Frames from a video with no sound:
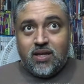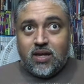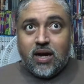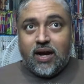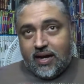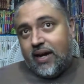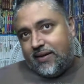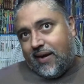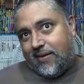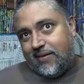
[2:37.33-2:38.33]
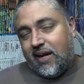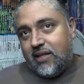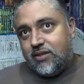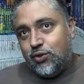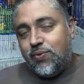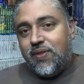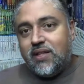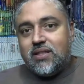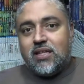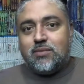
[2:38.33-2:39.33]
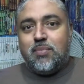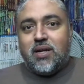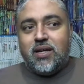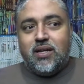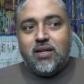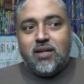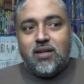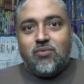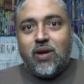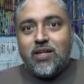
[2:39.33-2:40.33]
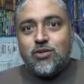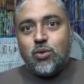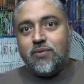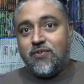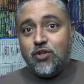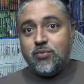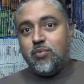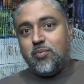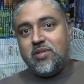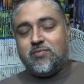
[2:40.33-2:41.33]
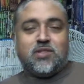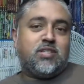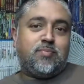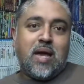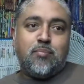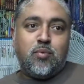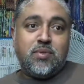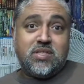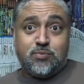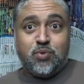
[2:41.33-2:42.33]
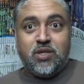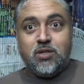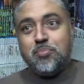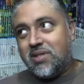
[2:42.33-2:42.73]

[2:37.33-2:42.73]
I do think that my ratio of good movies versus bad movies is pretty good.